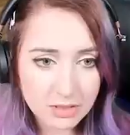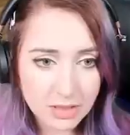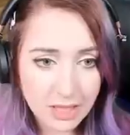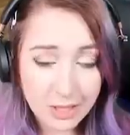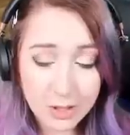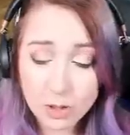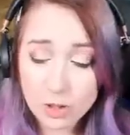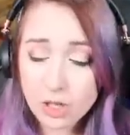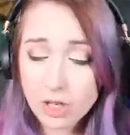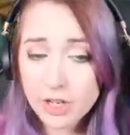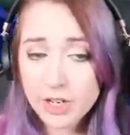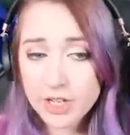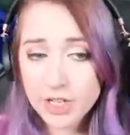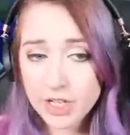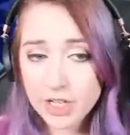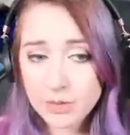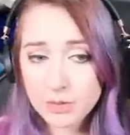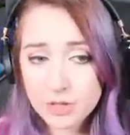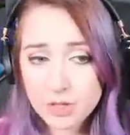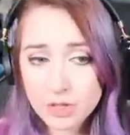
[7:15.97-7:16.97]
I could learn to
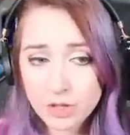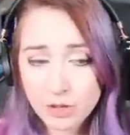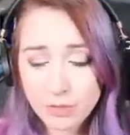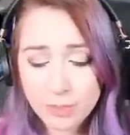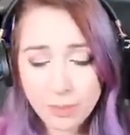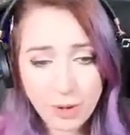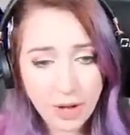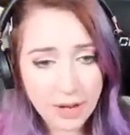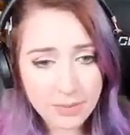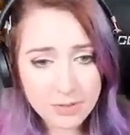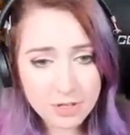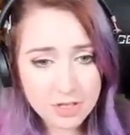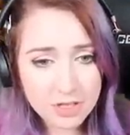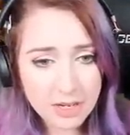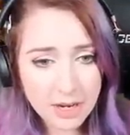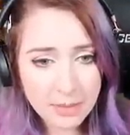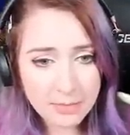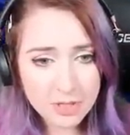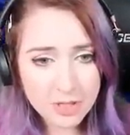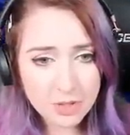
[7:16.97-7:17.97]
use stuff, but
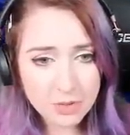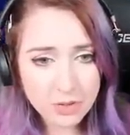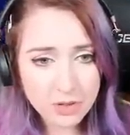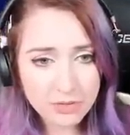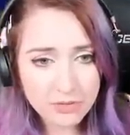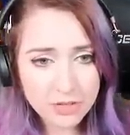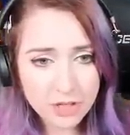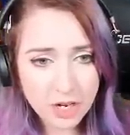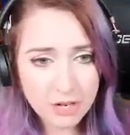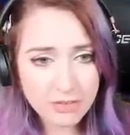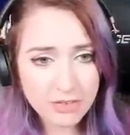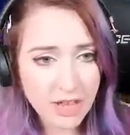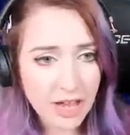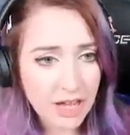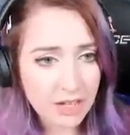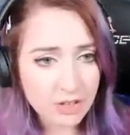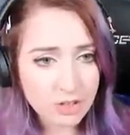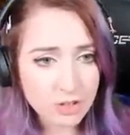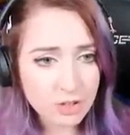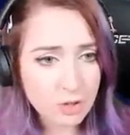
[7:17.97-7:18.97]
I'm too Gryffindor for that.
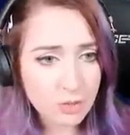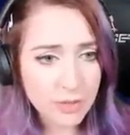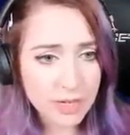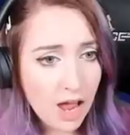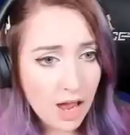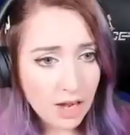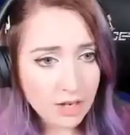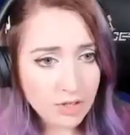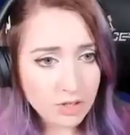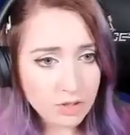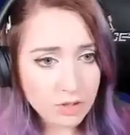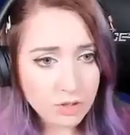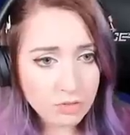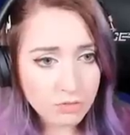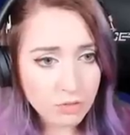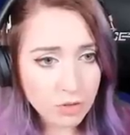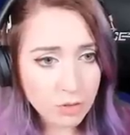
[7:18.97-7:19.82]
I'll just go in. I just run